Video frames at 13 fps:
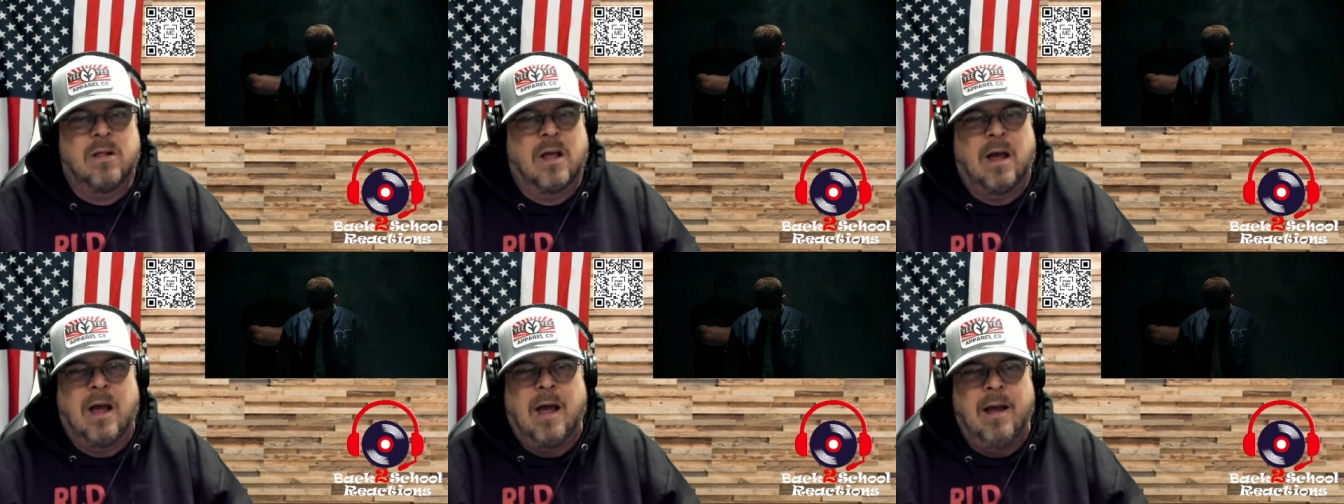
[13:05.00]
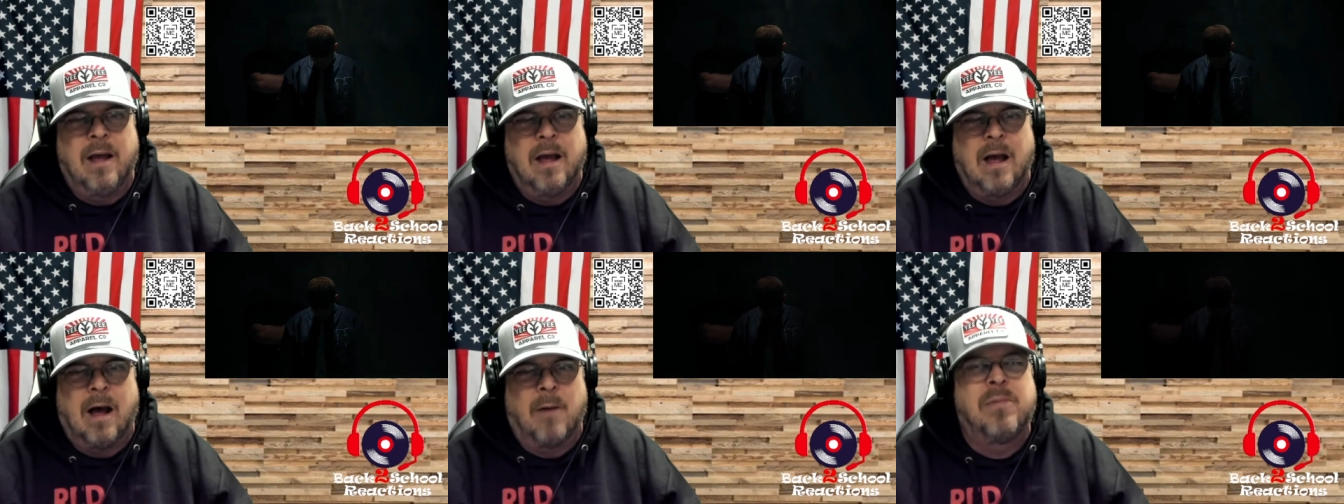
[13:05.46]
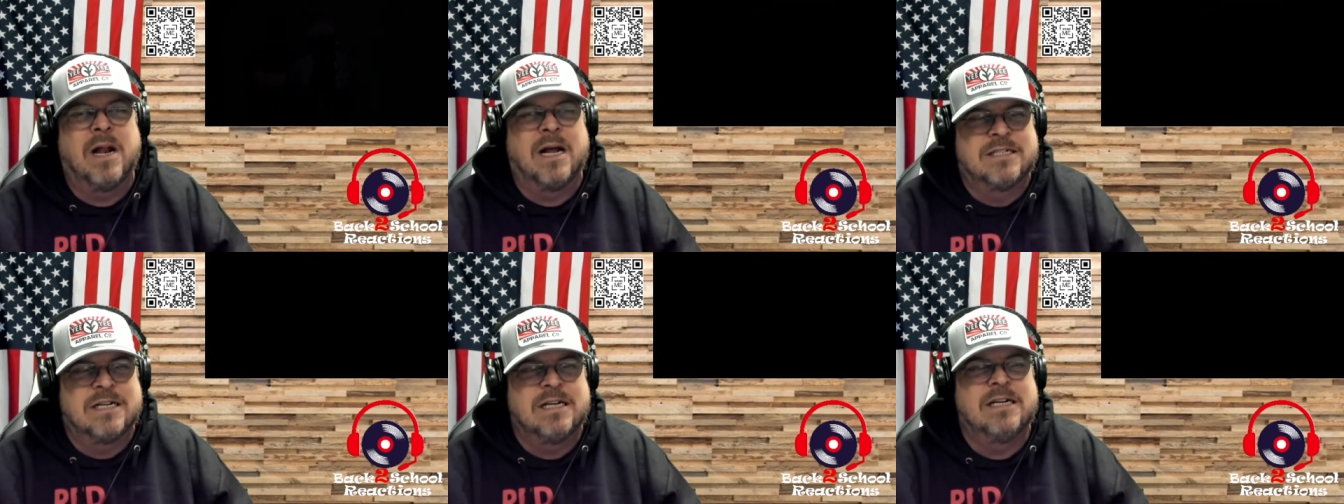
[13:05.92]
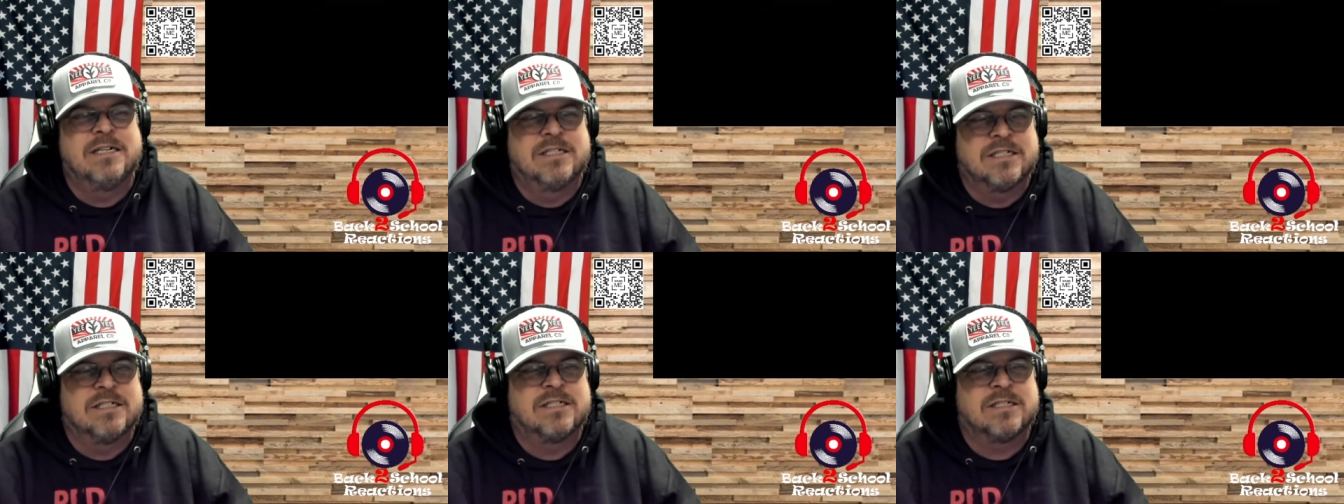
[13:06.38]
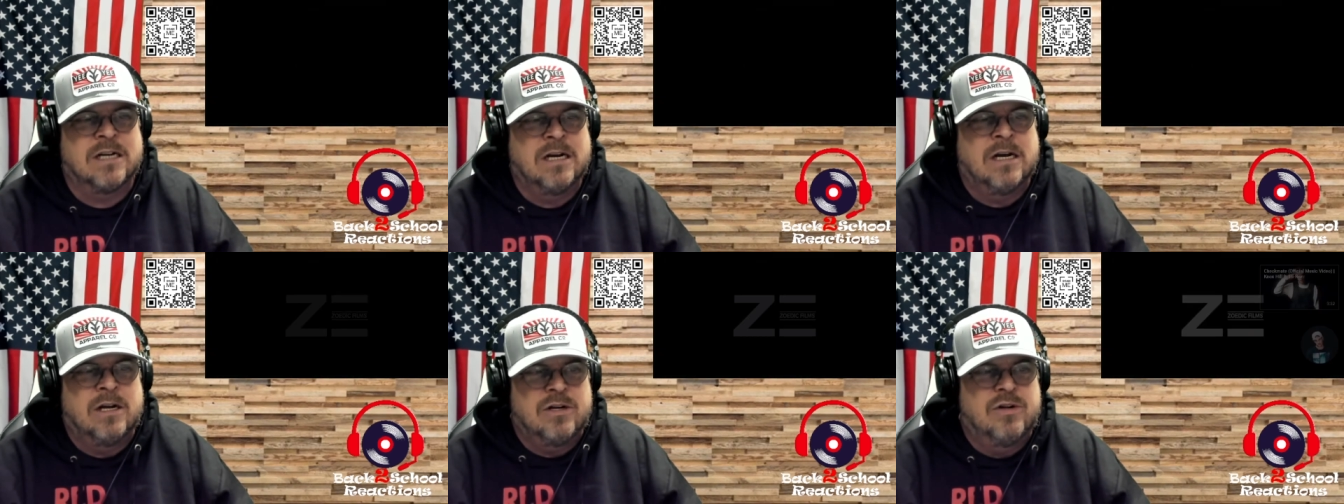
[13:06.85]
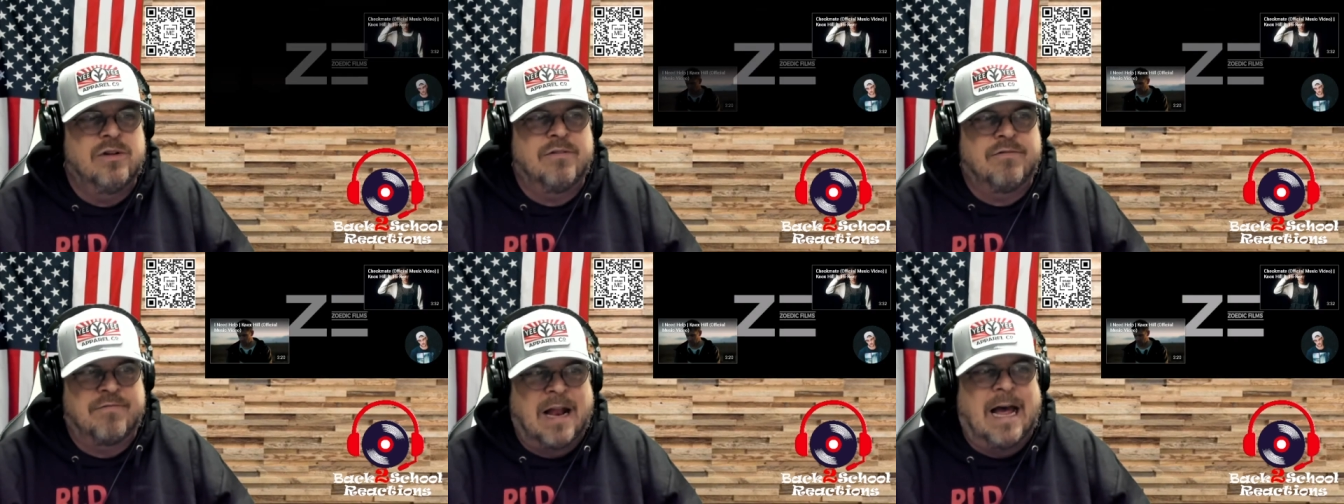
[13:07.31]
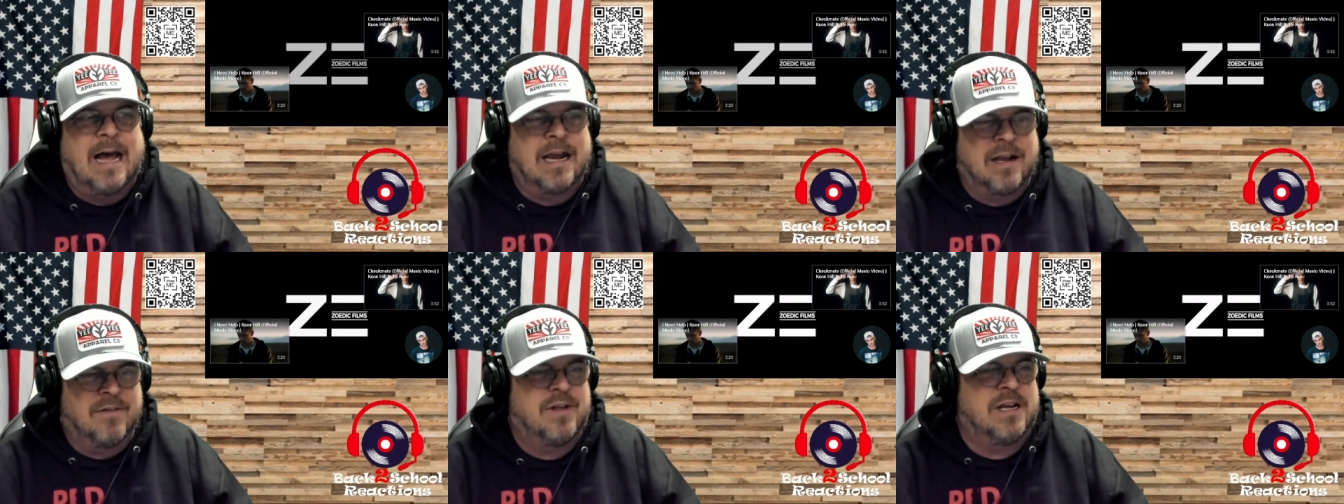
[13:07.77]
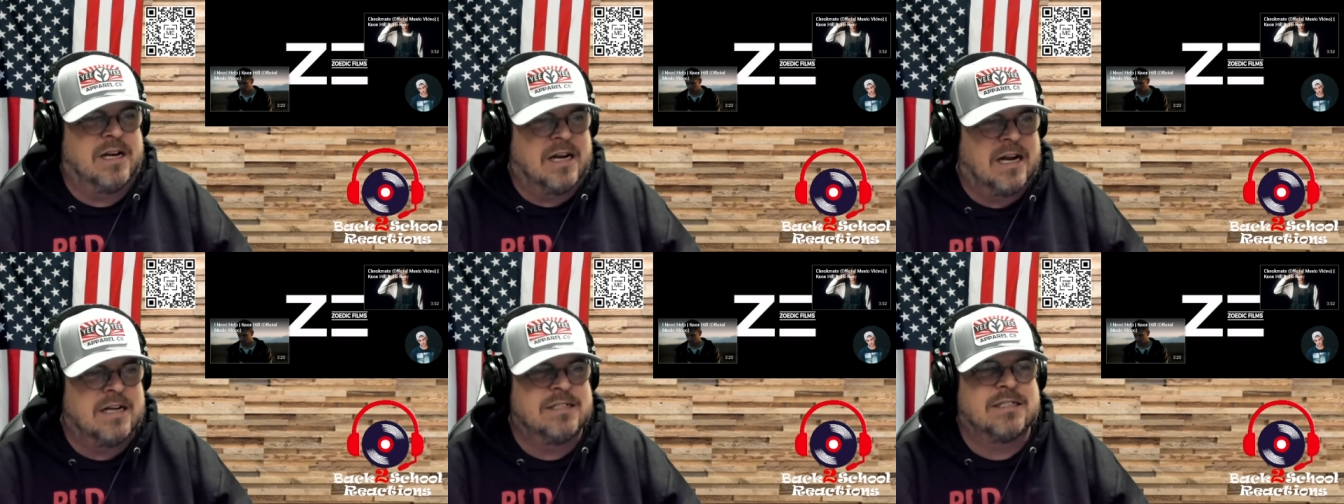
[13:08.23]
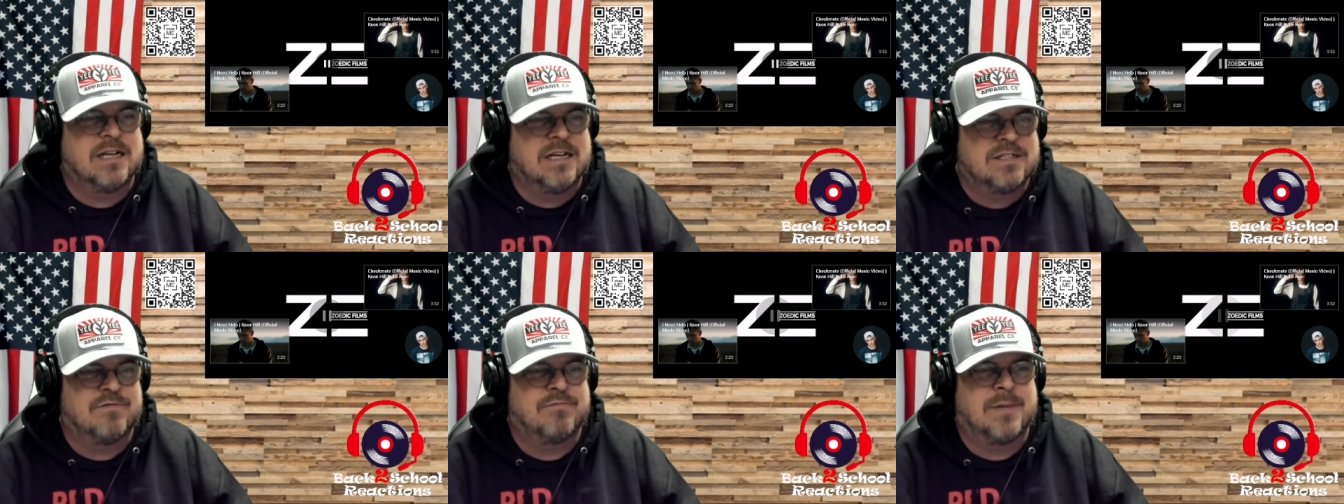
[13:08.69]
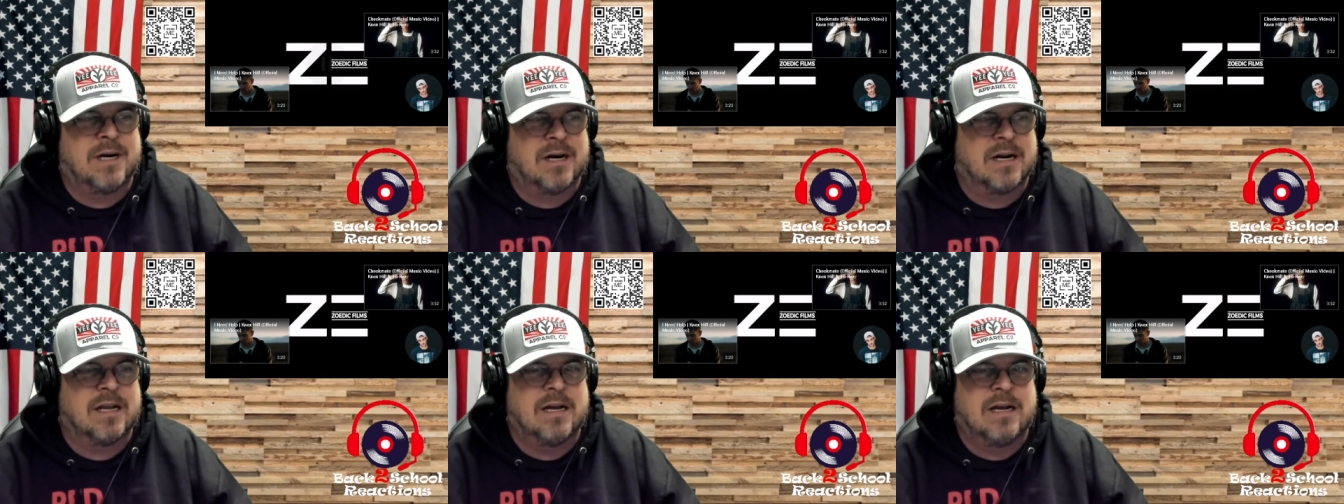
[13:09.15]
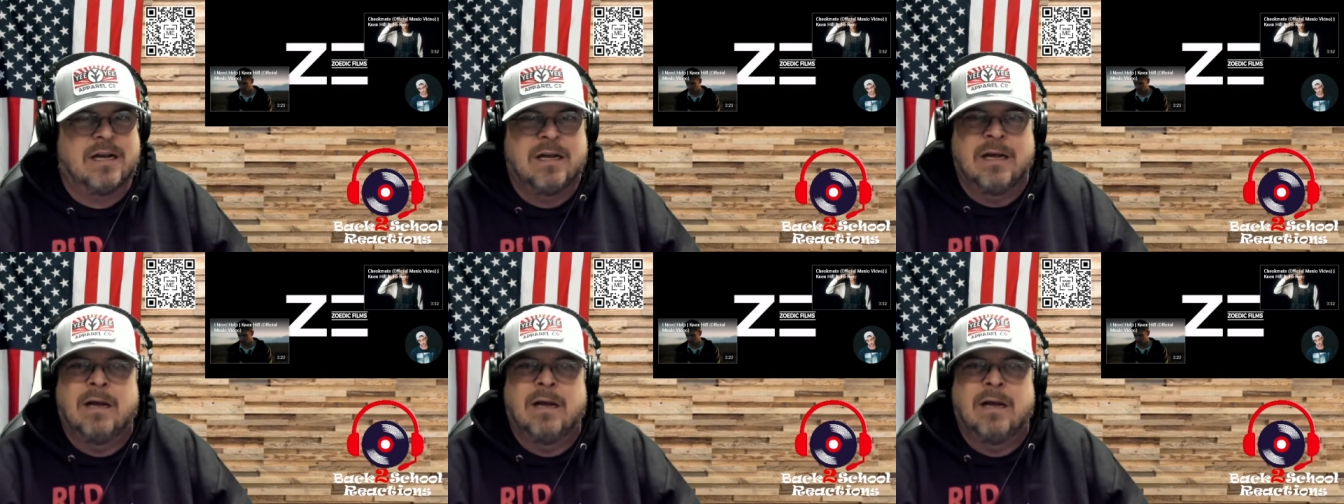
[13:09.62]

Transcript: uh, I'll pledge allegiance to the flag of the United States of America,